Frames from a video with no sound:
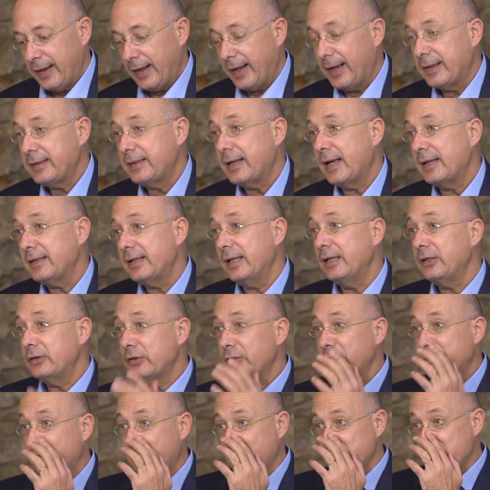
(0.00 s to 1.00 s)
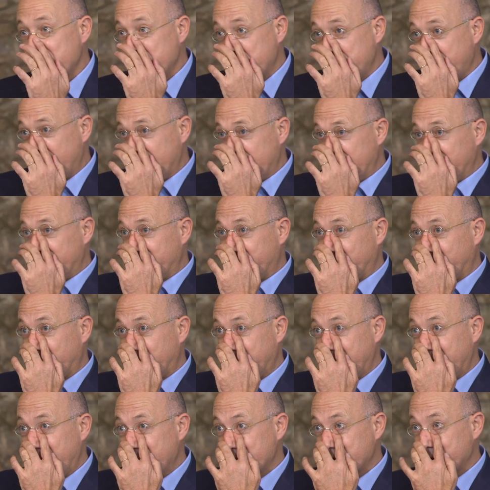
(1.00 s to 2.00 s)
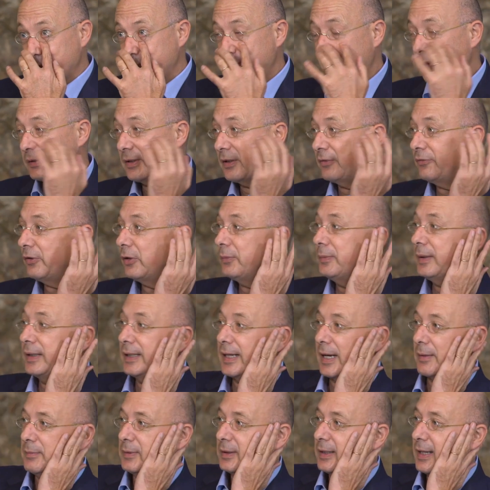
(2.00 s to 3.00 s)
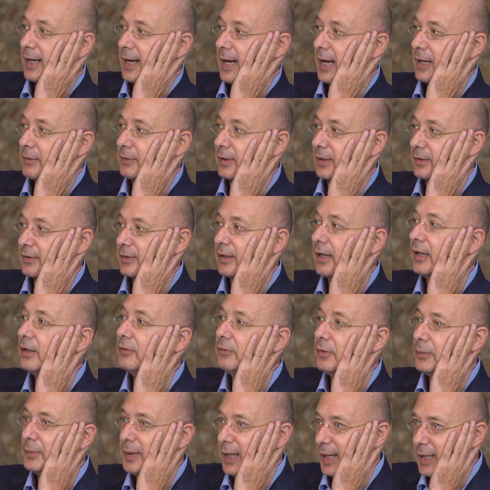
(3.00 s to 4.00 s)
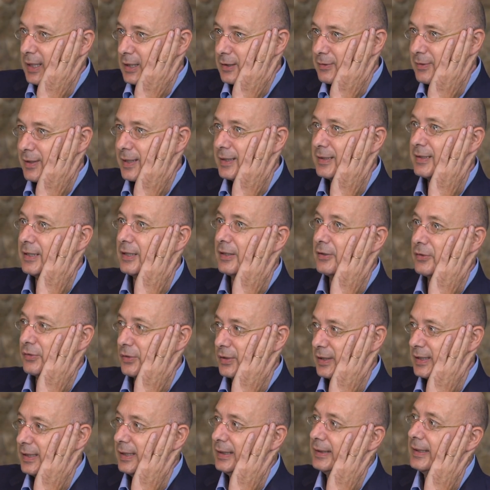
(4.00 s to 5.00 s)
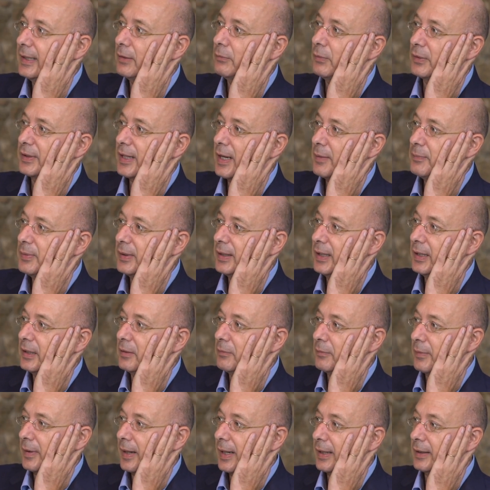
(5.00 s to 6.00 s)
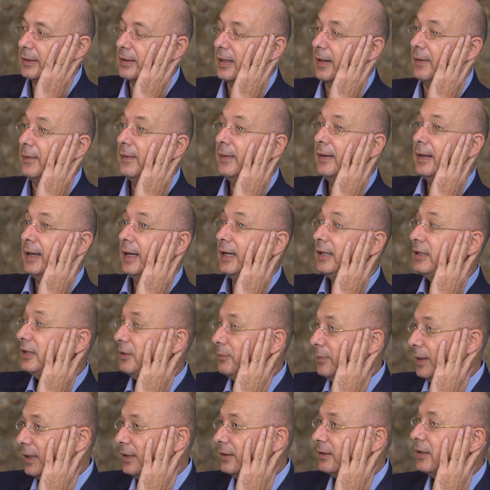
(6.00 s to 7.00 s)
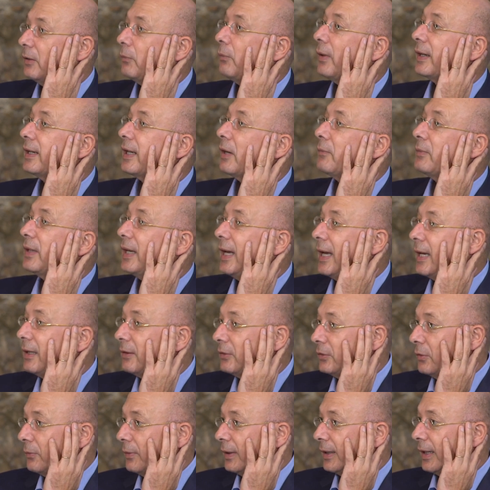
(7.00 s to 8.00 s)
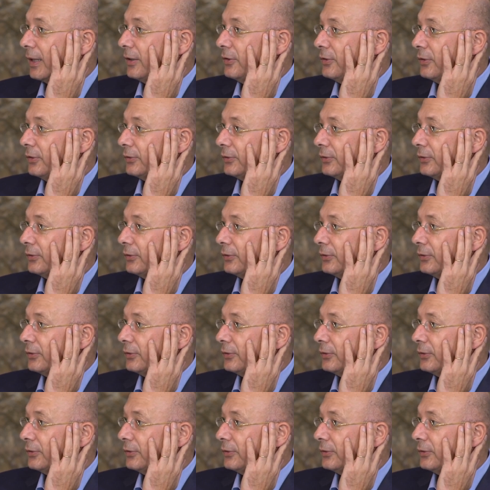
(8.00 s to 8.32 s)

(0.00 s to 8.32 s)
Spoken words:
And then in 2024, his opponent will be Kamala Harris. It will be interesting to see then what happened in America. In the meantime, what are we here doing in